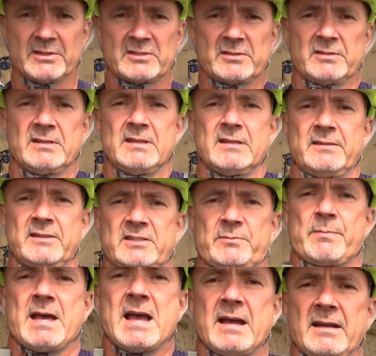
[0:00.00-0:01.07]
this
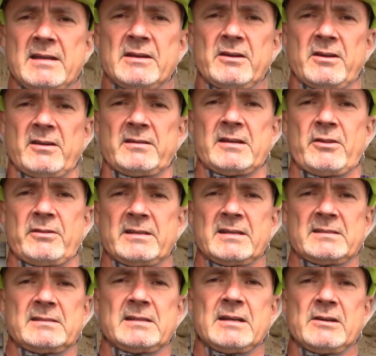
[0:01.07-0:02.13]
this bag here, I not only
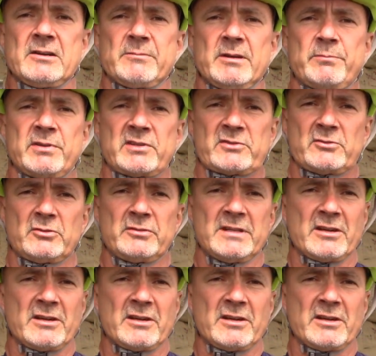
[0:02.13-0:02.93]
get to carry my pistol,